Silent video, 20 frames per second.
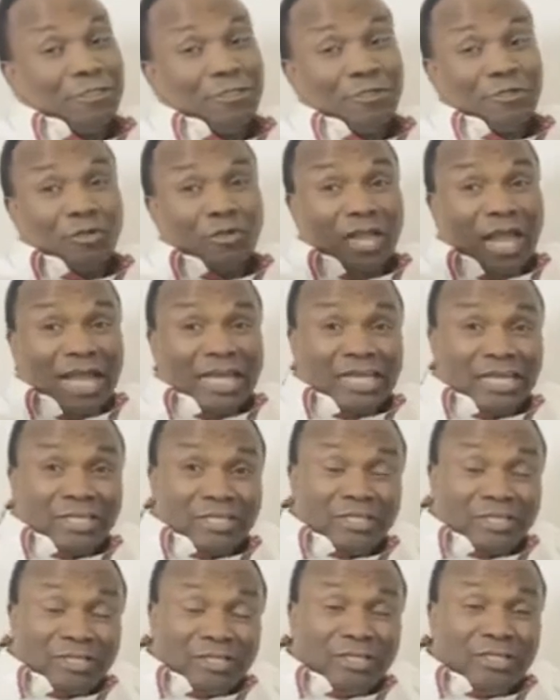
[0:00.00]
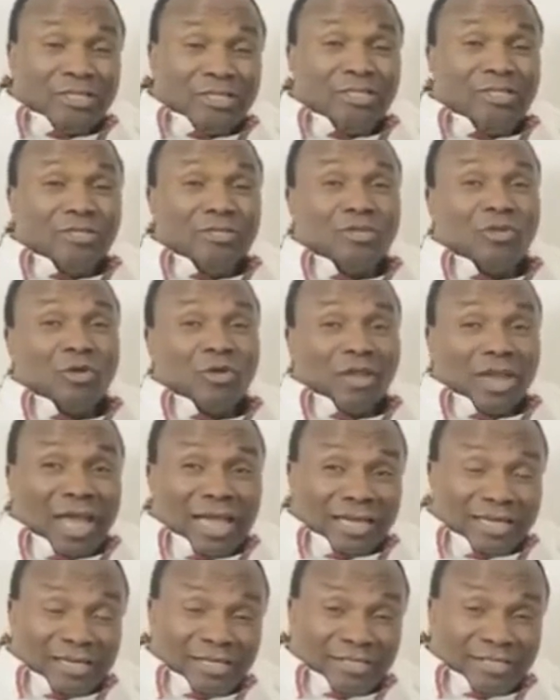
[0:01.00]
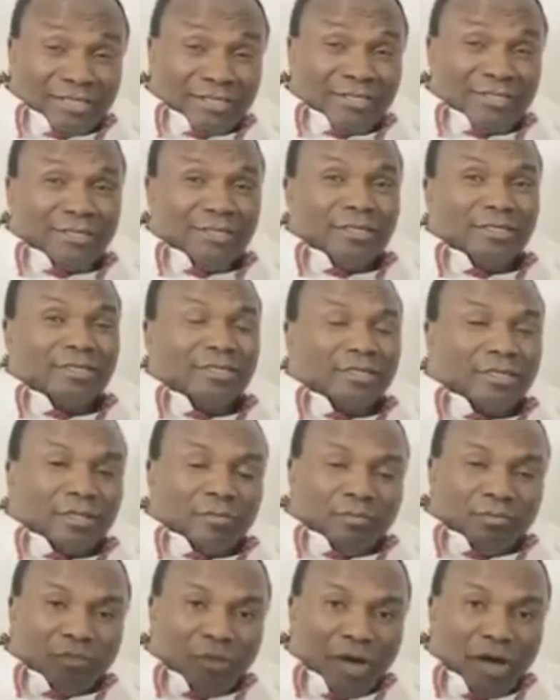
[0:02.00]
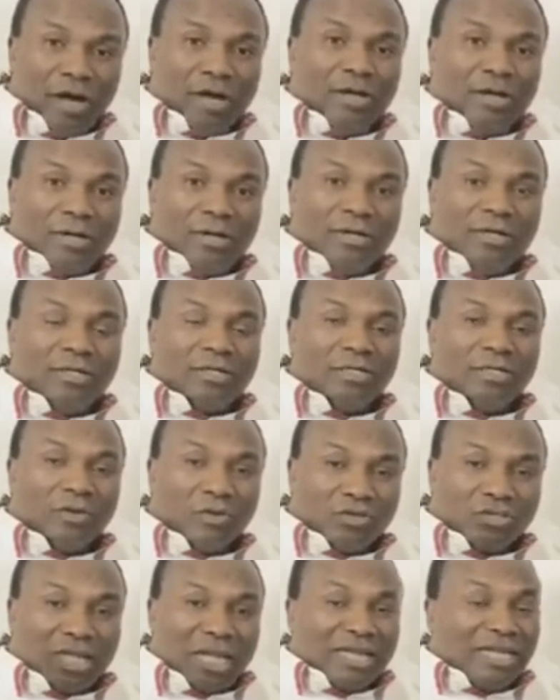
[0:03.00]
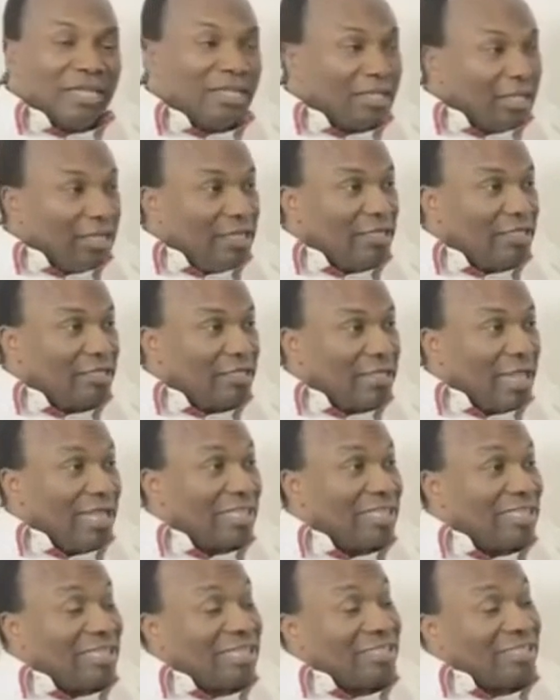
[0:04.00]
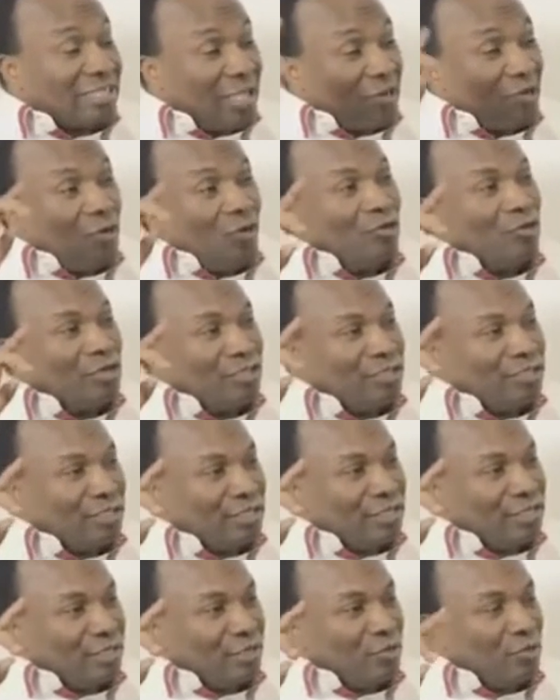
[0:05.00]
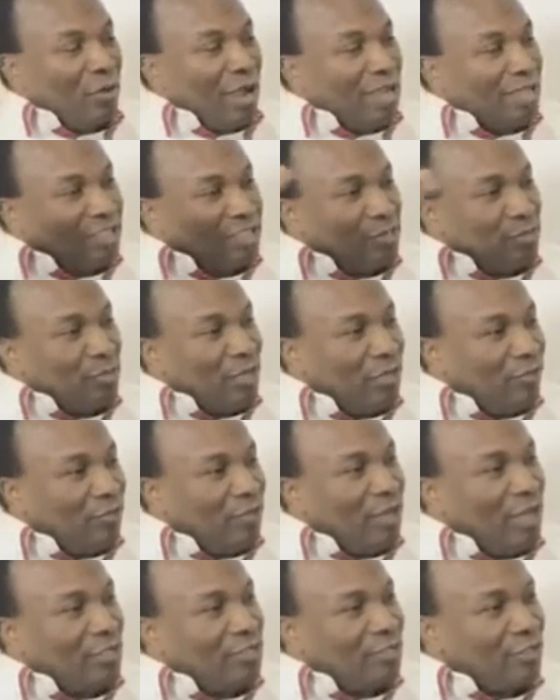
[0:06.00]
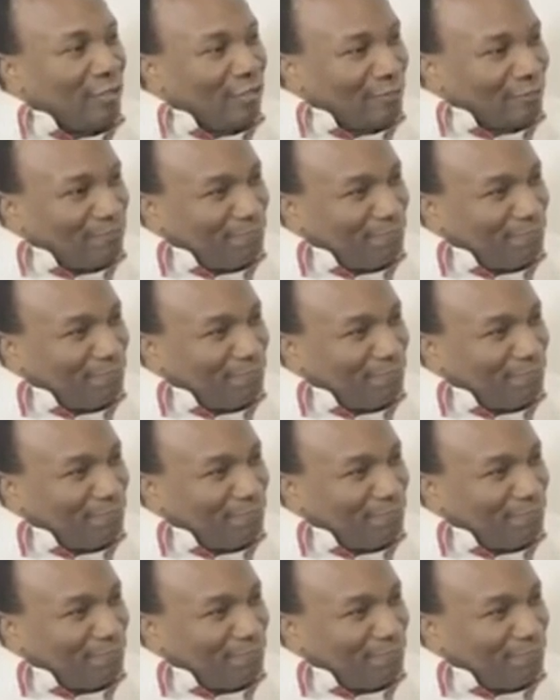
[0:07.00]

You like it, you don't like it, but those are the things. That is the second reason why I still believe in Nigeria.